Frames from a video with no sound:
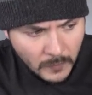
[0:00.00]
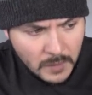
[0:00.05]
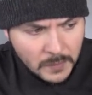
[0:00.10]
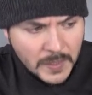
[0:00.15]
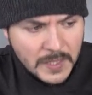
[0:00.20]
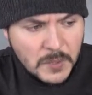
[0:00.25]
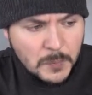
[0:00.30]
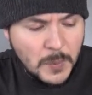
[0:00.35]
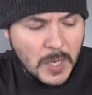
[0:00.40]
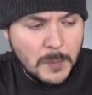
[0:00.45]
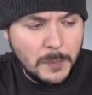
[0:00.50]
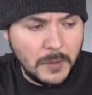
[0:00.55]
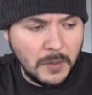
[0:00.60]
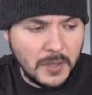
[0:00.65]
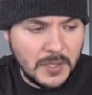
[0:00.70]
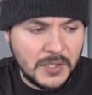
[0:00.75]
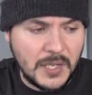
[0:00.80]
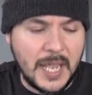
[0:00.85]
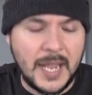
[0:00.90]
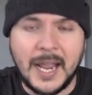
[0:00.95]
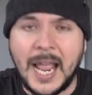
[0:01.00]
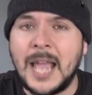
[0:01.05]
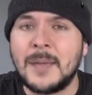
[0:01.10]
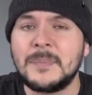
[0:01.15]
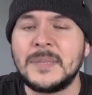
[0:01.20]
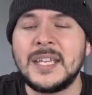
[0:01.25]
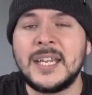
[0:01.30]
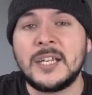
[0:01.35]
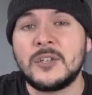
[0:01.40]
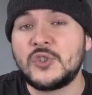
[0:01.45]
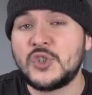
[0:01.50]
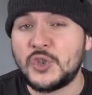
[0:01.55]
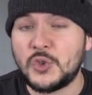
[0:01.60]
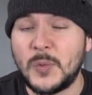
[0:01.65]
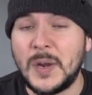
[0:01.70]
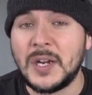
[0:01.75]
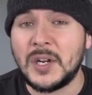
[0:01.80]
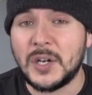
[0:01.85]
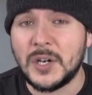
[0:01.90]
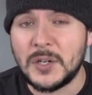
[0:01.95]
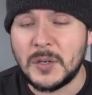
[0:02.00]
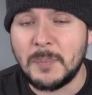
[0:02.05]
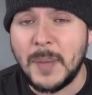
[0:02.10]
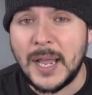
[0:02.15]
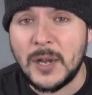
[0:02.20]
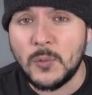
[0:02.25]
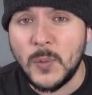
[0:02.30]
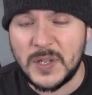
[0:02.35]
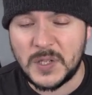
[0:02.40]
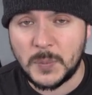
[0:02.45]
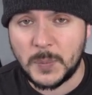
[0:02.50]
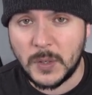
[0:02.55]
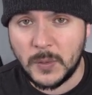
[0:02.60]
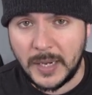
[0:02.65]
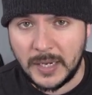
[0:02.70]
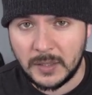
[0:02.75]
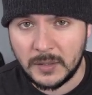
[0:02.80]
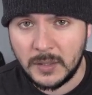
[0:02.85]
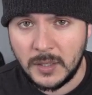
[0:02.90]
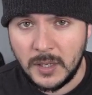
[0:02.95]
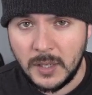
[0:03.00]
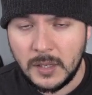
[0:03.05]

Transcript: These people are saying, "I'm getting triggered by whispering."